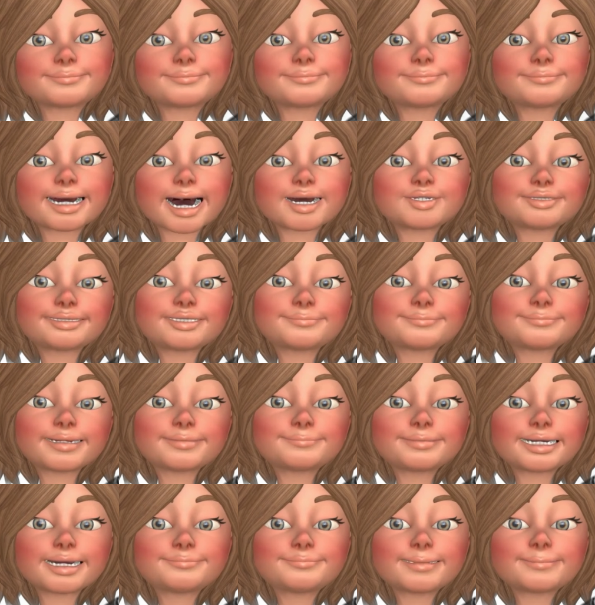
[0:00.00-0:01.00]
The only
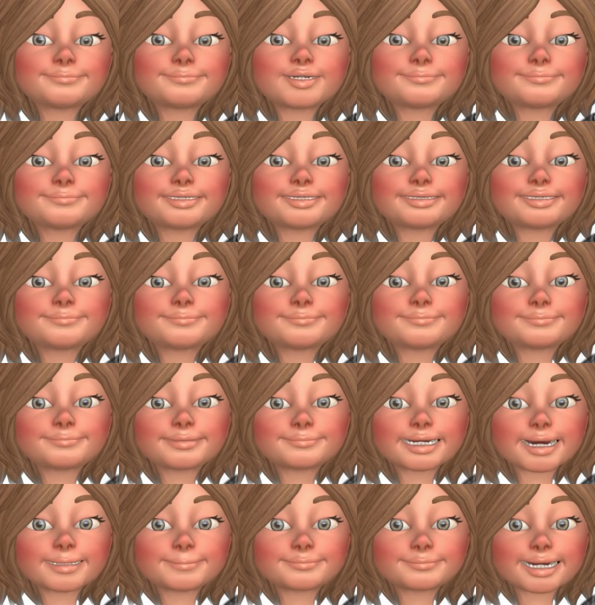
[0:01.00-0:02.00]
thing we can suggest if
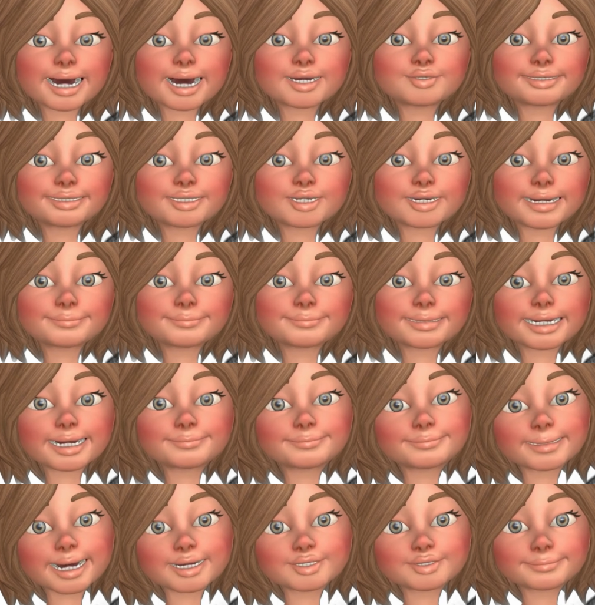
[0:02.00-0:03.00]
you want a commemorative
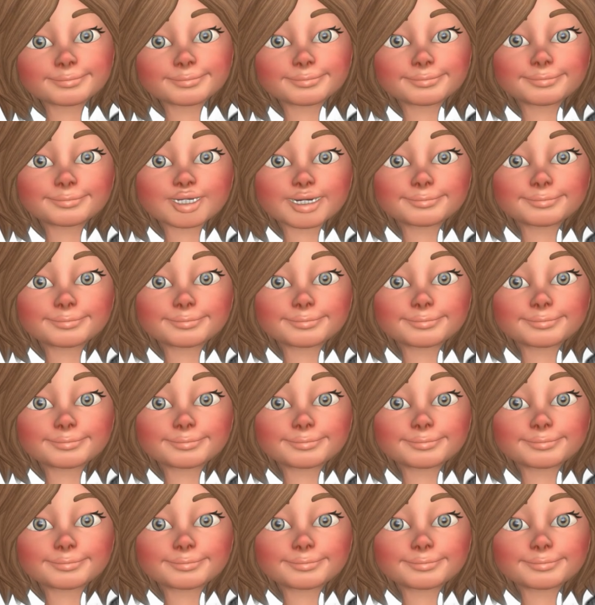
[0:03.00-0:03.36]
tattoo